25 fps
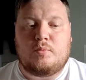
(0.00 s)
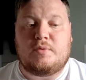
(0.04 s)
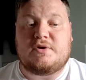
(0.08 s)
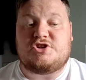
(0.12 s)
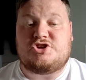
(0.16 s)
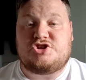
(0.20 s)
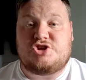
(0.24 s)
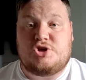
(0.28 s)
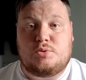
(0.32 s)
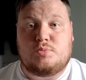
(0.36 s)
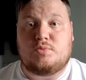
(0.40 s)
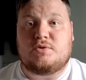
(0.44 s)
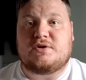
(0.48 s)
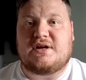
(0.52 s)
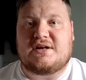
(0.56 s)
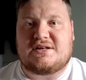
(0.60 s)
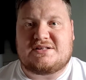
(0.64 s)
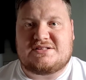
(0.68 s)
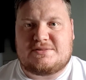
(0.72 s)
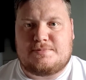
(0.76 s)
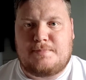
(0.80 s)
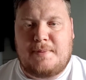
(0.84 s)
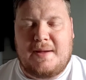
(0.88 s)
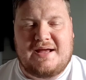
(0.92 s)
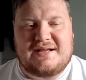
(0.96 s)
which you would
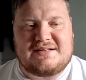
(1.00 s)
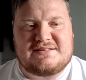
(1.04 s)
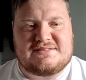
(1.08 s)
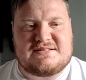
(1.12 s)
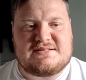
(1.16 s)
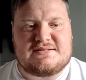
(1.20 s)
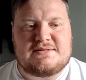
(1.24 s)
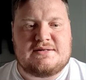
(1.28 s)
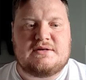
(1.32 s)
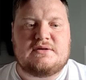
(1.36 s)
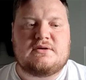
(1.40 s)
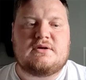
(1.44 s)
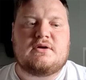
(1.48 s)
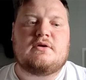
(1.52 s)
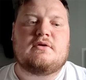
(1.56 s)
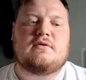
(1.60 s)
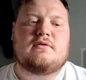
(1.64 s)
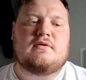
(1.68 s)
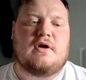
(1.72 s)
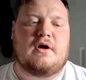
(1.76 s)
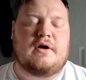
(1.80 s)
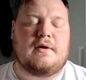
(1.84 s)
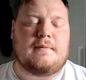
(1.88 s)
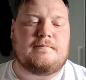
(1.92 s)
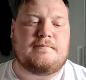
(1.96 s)
expect.
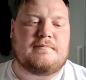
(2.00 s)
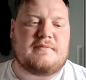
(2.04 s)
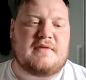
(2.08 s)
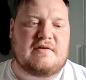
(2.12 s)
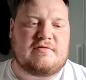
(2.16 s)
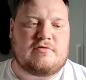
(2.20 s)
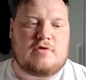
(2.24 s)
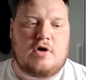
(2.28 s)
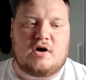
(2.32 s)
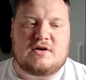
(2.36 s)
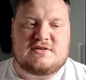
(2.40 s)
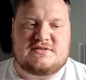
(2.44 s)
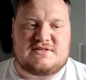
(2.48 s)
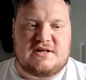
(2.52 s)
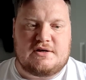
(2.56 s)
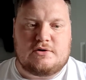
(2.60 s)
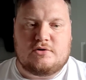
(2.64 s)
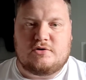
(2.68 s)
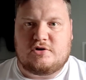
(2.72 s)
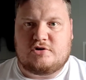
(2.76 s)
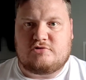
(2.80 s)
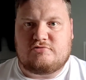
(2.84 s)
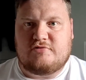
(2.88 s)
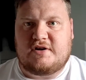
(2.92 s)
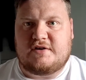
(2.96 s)
They've got a
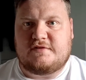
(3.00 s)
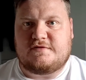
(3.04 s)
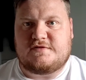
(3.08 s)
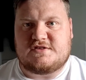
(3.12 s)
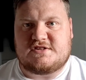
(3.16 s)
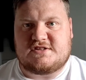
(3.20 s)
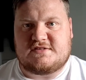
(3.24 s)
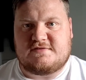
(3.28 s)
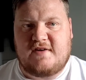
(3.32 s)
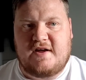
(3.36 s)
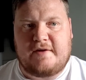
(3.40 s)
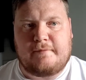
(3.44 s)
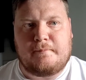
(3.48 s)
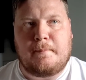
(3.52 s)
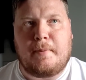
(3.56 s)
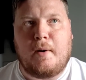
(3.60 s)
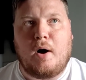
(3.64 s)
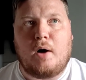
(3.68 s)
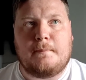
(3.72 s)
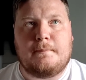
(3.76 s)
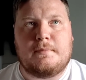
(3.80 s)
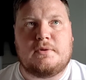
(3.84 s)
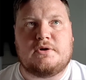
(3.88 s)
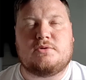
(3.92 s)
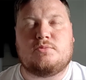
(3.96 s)
deal agreed for Sven
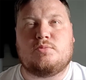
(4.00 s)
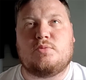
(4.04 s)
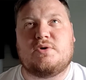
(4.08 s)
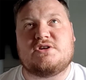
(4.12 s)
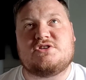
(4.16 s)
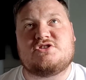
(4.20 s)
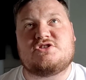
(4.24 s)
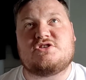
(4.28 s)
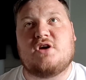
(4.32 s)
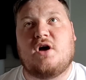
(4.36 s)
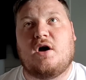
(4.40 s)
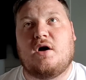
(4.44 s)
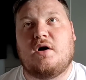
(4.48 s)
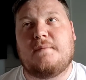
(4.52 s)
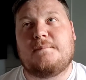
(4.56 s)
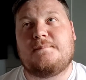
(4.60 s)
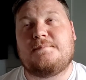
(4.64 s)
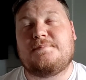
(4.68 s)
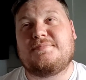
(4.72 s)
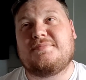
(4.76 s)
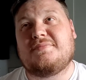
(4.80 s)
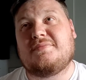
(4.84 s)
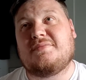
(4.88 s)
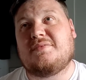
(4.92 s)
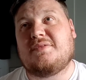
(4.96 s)
Botman, which
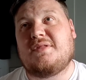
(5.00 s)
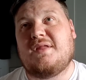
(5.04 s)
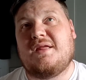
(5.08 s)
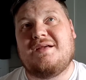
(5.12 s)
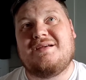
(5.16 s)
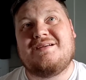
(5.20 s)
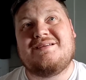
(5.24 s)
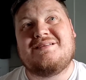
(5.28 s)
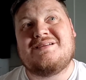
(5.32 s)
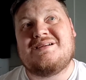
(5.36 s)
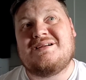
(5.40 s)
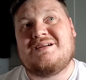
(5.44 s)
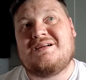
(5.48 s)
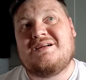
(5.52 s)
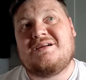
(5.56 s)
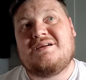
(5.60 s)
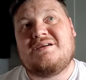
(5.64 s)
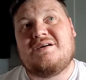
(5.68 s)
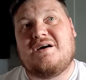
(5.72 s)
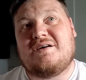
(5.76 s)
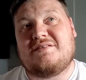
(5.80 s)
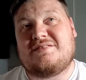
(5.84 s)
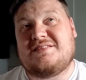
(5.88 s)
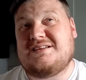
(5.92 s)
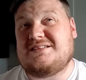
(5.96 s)

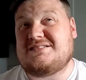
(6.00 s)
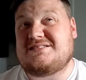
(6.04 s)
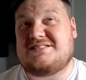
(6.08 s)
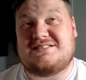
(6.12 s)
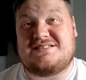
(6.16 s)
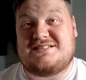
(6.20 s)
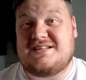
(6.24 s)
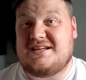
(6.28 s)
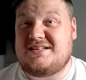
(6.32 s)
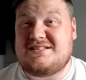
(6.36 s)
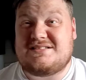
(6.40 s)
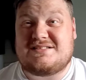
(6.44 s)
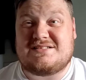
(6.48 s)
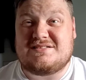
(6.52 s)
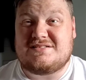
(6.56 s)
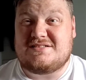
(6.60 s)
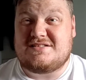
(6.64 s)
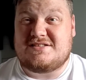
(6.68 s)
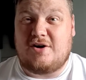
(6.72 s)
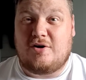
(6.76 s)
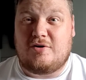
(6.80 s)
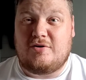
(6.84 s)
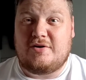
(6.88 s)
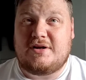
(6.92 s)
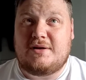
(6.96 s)
I think is a
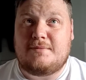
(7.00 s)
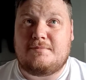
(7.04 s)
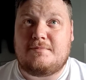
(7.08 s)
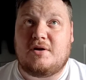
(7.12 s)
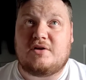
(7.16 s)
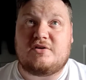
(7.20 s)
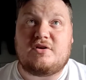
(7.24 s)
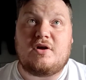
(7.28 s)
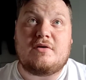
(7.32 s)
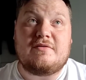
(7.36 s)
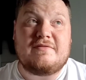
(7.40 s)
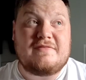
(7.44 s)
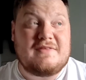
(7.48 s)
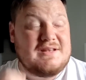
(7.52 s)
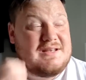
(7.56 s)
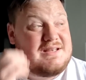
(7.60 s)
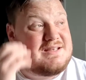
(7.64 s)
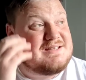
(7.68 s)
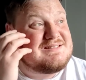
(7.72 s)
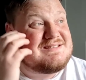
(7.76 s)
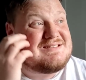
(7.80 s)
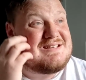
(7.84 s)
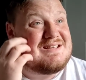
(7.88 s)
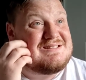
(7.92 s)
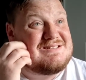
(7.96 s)
decent signing, but I don't
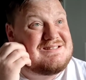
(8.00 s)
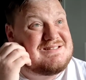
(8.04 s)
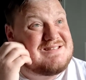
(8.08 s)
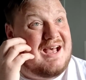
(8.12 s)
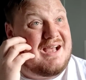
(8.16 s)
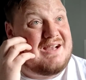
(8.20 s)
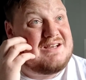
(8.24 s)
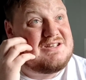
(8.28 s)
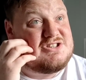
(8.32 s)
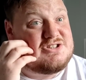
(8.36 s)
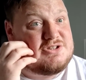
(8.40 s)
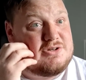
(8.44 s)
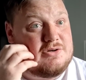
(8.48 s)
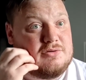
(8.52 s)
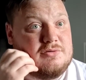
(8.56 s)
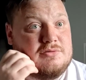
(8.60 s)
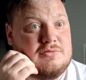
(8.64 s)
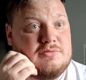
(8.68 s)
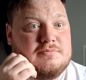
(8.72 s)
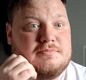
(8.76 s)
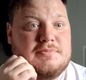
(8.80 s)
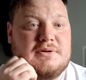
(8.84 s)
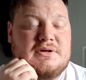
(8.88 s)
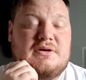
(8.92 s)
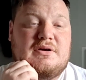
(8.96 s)
think it's
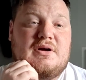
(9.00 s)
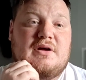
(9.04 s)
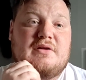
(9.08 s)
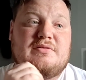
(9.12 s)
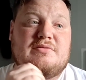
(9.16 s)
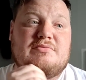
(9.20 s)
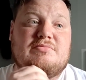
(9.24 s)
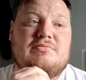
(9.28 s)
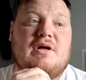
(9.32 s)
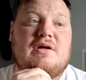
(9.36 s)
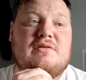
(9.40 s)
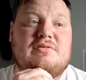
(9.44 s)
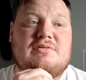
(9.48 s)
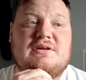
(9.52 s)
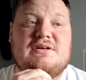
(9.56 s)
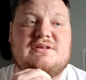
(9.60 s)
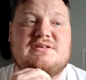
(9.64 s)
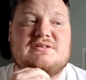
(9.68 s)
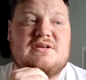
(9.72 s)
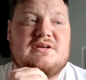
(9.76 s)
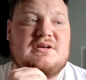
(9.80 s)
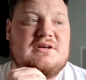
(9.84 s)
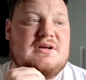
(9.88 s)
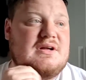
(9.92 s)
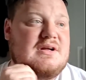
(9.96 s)
sensational. But I
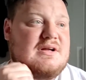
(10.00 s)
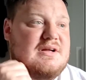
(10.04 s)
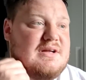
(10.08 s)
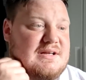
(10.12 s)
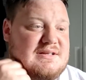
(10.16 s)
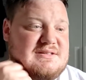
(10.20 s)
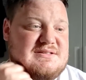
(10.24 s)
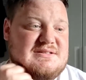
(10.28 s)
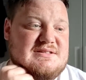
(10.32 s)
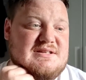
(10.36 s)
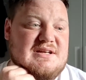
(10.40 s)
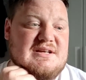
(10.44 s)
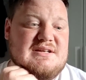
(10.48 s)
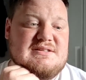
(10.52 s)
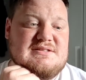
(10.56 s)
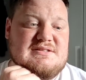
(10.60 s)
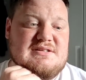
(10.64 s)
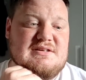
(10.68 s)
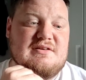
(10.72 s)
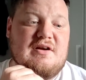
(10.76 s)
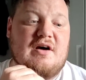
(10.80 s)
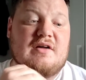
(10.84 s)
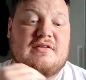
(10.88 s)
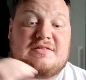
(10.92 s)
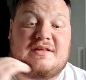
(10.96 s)
think it's
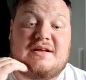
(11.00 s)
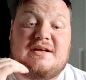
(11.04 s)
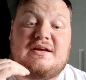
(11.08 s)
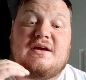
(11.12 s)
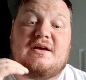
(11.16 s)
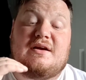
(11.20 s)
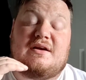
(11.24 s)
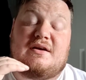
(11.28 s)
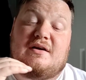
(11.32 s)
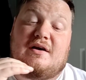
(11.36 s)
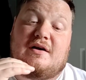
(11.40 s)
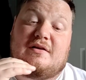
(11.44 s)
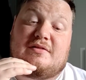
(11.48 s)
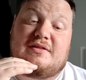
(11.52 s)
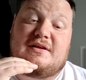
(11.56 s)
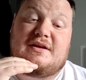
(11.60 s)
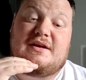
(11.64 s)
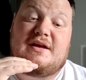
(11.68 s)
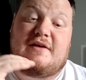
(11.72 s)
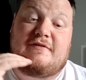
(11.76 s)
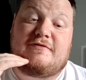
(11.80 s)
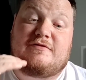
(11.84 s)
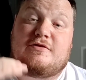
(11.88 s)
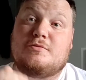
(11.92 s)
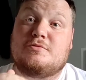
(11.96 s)
decent. I think
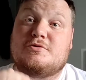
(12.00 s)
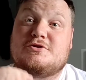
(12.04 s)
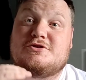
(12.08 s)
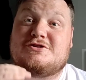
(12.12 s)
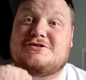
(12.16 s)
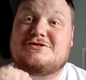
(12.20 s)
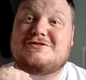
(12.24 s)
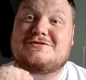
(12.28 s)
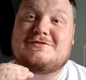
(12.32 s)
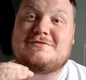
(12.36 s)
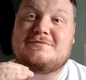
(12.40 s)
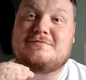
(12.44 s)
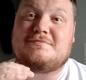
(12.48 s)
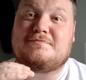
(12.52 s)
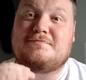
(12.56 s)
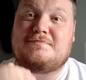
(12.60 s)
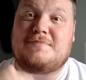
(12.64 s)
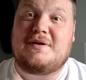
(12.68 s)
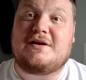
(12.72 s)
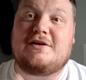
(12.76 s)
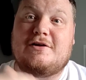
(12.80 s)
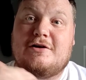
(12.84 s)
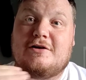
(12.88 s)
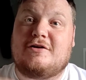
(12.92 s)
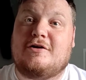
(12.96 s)
if there was
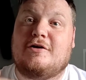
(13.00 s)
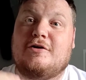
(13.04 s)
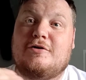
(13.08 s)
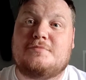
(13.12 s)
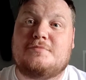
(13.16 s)
bigger